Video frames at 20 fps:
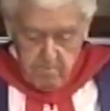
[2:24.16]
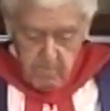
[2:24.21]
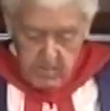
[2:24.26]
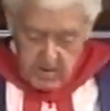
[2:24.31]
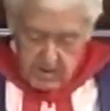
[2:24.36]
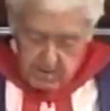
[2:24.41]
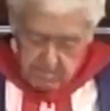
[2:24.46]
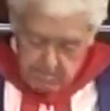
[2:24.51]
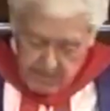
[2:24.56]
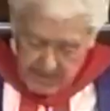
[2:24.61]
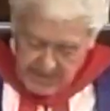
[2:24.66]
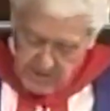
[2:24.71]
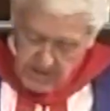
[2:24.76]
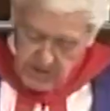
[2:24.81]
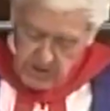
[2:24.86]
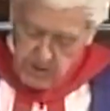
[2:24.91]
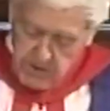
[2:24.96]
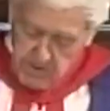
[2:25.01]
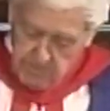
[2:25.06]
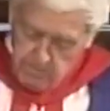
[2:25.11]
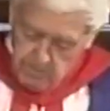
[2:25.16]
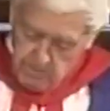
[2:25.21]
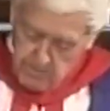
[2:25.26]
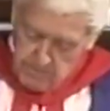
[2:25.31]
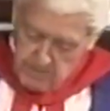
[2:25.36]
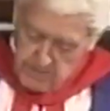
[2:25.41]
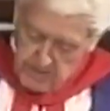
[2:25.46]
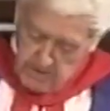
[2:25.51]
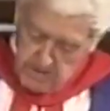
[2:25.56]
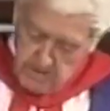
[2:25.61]
The passage
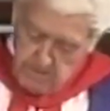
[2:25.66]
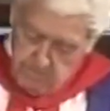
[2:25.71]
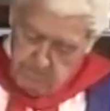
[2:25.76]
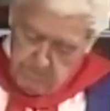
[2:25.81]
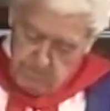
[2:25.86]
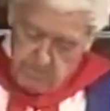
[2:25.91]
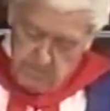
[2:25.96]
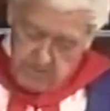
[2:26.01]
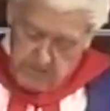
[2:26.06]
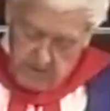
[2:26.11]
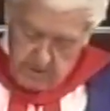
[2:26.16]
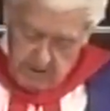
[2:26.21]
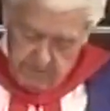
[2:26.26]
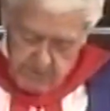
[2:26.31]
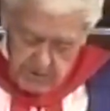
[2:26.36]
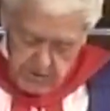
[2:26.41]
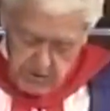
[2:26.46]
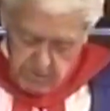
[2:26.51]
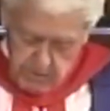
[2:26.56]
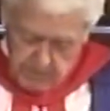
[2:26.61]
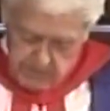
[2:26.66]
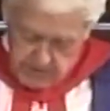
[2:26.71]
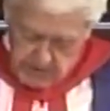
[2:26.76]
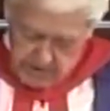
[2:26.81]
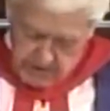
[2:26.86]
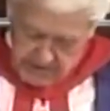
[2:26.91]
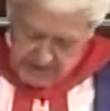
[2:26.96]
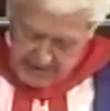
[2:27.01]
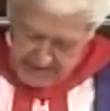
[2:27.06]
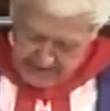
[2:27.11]
of the scripture
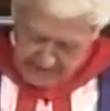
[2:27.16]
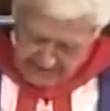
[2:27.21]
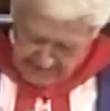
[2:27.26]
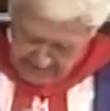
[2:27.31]
today